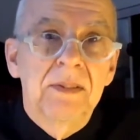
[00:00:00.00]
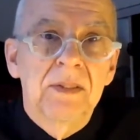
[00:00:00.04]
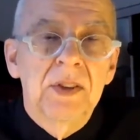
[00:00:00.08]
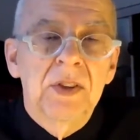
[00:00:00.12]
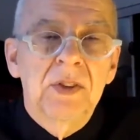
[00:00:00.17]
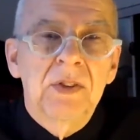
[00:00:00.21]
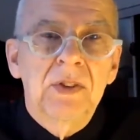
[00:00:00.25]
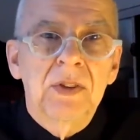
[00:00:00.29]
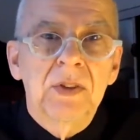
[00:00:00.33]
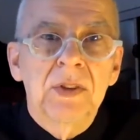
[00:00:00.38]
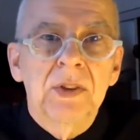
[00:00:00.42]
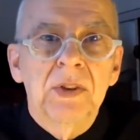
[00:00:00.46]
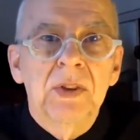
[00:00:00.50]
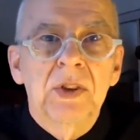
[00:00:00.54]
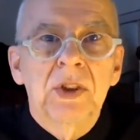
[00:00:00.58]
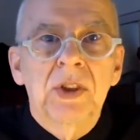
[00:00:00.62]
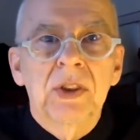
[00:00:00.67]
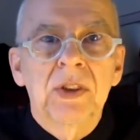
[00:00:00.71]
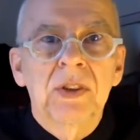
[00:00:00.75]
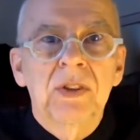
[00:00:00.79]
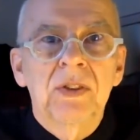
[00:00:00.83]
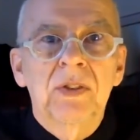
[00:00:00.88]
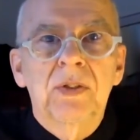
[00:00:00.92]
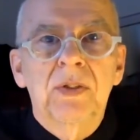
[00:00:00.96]

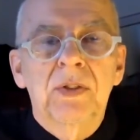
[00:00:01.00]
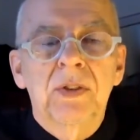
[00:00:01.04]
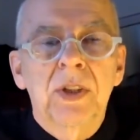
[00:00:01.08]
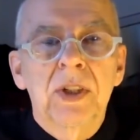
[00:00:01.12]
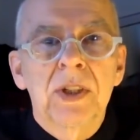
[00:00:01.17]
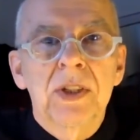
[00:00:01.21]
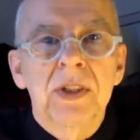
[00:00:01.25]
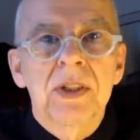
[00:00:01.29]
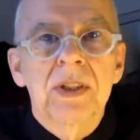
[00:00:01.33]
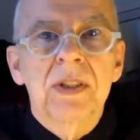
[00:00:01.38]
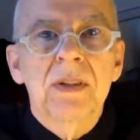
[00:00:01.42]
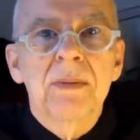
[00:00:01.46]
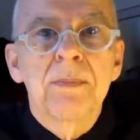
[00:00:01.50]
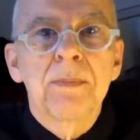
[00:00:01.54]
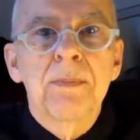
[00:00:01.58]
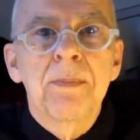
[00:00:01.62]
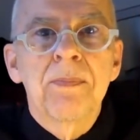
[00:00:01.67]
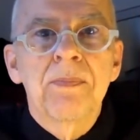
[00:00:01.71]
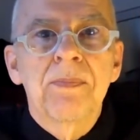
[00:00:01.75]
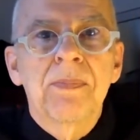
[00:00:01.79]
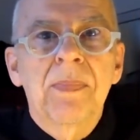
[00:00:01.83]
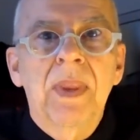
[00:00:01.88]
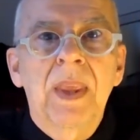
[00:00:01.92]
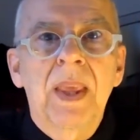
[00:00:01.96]
solutions first
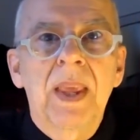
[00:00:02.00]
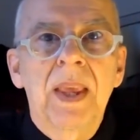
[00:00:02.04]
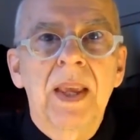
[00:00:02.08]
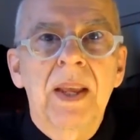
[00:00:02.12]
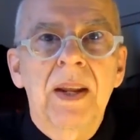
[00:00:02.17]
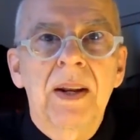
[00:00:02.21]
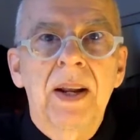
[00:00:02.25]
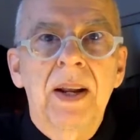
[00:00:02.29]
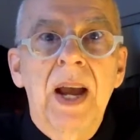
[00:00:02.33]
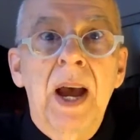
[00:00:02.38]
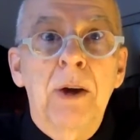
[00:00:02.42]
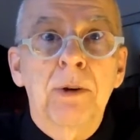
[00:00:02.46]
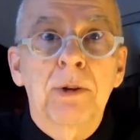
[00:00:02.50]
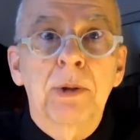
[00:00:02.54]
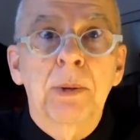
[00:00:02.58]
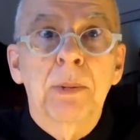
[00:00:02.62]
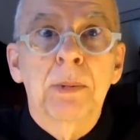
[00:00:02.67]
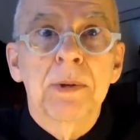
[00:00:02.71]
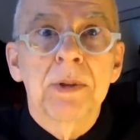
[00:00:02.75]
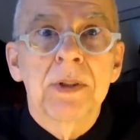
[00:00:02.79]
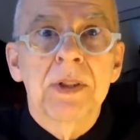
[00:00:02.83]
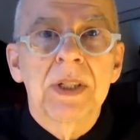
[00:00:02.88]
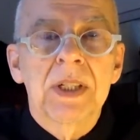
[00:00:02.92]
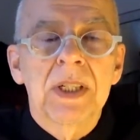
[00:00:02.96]
and how to
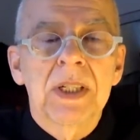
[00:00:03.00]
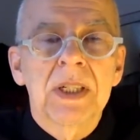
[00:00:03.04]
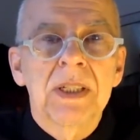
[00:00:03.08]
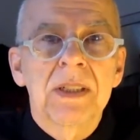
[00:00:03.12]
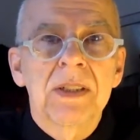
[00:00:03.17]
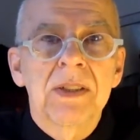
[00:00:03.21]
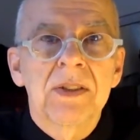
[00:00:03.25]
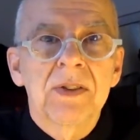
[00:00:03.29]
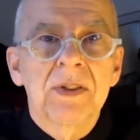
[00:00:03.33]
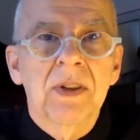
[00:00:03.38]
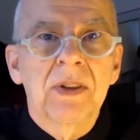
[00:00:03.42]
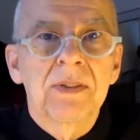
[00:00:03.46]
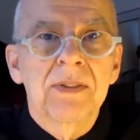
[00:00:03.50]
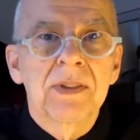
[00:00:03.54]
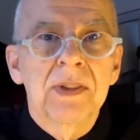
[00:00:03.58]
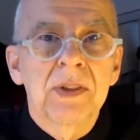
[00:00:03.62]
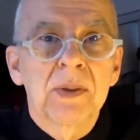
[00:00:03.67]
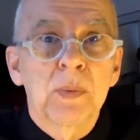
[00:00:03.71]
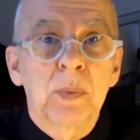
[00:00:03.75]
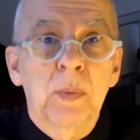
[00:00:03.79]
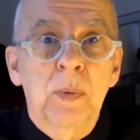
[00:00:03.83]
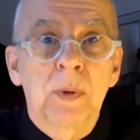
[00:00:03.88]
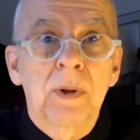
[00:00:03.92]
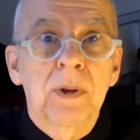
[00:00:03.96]
proceed to solve
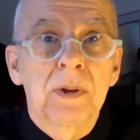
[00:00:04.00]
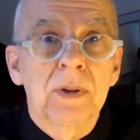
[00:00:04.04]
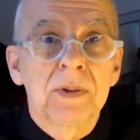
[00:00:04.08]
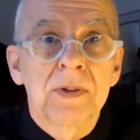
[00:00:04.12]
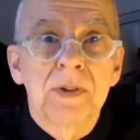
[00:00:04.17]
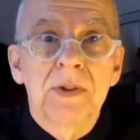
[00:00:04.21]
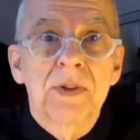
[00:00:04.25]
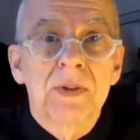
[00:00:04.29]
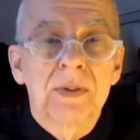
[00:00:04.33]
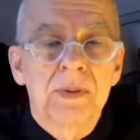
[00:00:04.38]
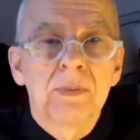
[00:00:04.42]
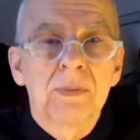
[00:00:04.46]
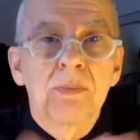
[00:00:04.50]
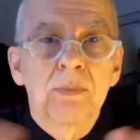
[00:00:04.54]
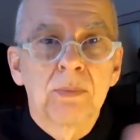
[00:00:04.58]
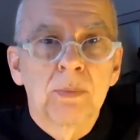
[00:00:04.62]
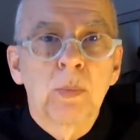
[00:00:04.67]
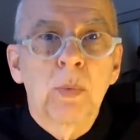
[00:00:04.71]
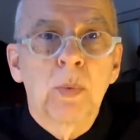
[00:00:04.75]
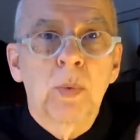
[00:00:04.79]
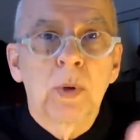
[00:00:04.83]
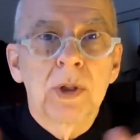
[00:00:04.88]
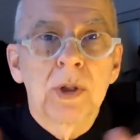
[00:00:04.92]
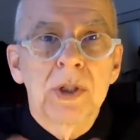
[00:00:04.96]
these world's
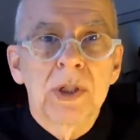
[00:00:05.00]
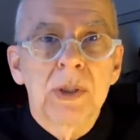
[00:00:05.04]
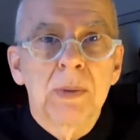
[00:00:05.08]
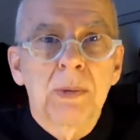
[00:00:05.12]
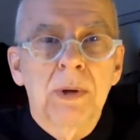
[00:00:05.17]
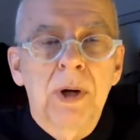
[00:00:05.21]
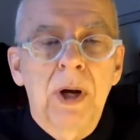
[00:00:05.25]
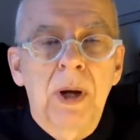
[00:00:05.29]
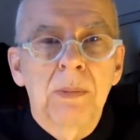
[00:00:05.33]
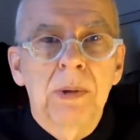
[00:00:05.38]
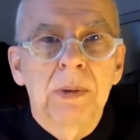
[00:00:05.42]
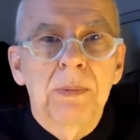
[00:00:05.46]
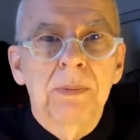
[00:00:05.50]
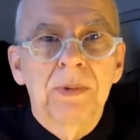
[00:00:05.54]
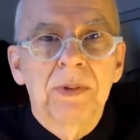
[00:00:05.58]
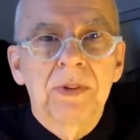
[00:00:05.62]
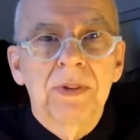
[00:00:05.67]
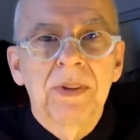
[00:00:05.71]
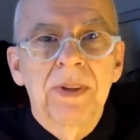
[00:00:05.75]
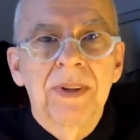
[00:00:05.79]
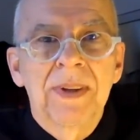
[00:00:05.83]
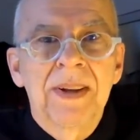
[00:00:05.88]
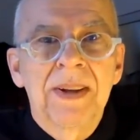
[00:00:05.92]
worst problems.